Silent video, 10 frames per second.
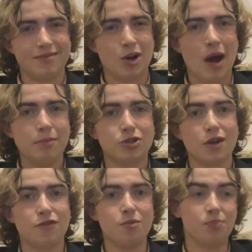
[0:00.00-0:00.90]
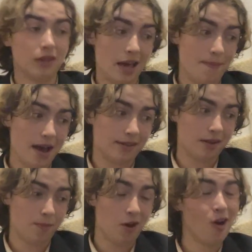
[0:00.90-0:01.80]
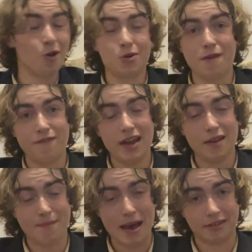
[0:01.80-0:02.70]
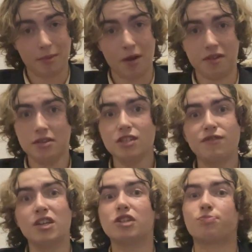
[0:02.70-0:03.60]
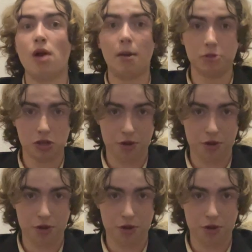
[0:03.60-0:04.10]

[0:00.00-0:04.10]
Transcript: Now, I'm sure if you play basketball or you're a fan of basketball, then this video is probably your